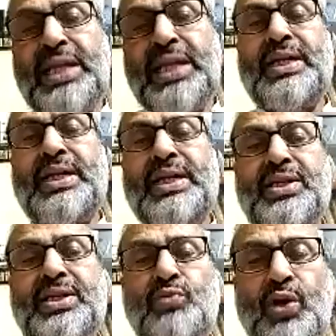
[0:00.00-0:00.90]
concern
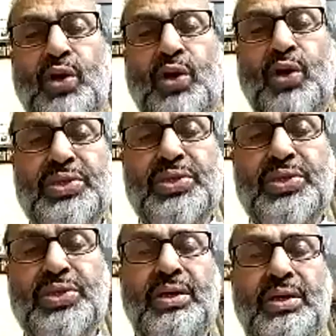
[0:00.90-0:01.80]
was
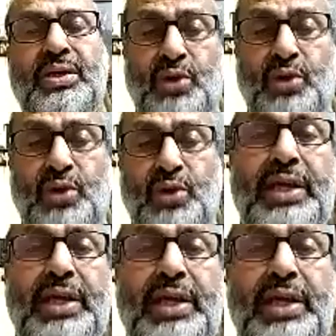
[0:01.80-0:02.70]
not only
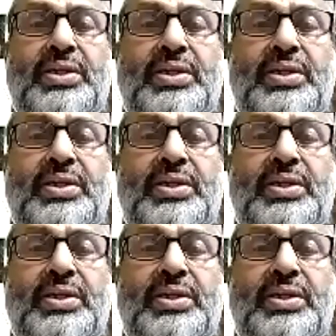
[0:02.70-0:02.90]
when he